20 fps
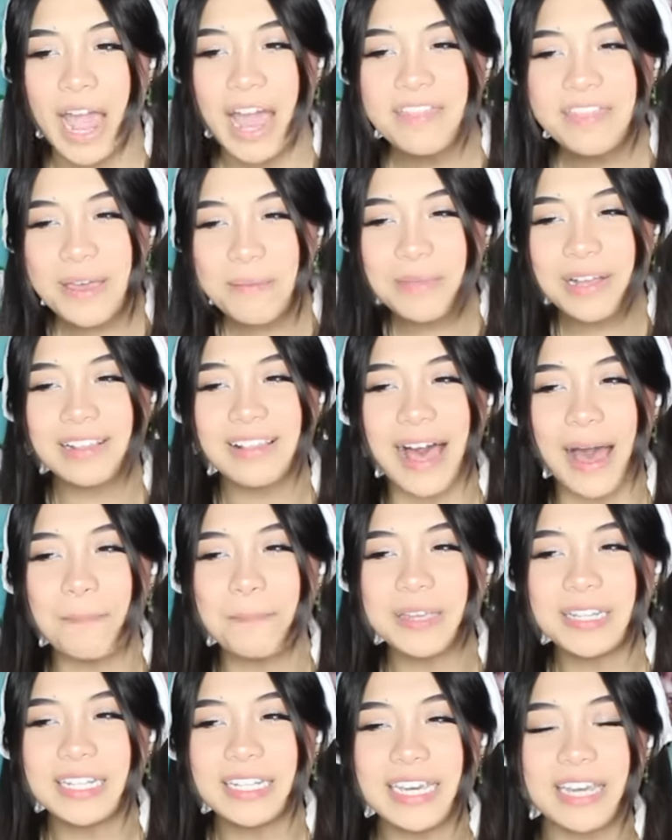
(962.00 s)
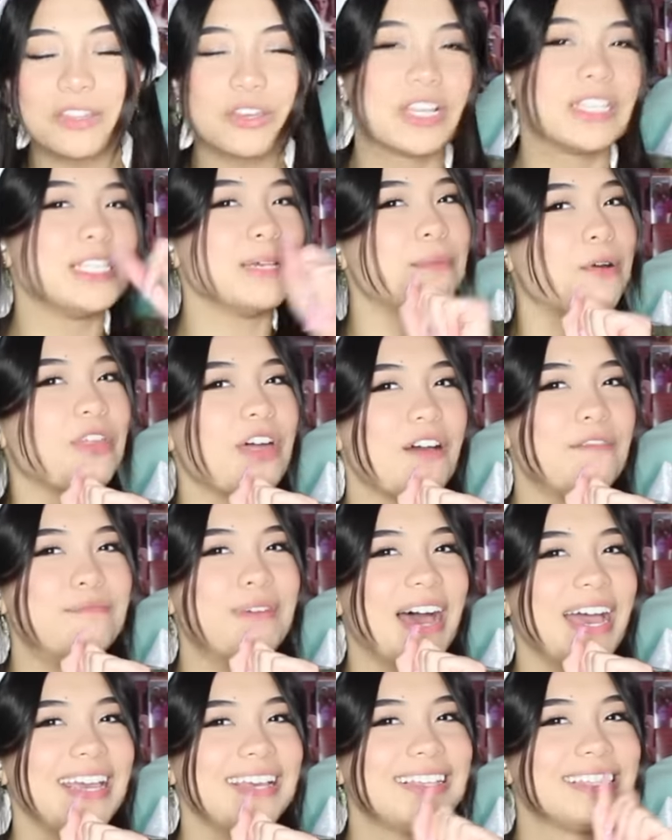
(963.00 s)
And them clapping together because they both have
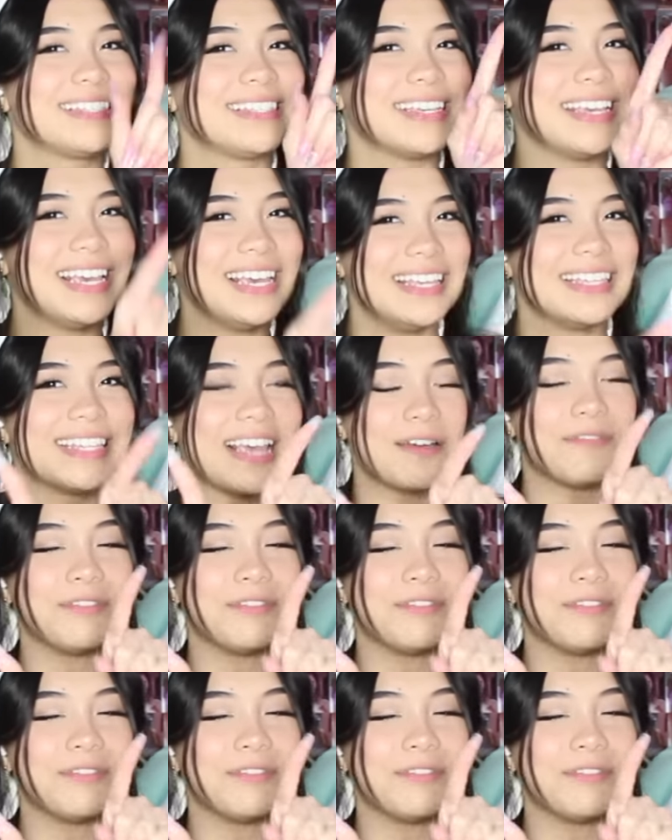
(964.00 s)
mics is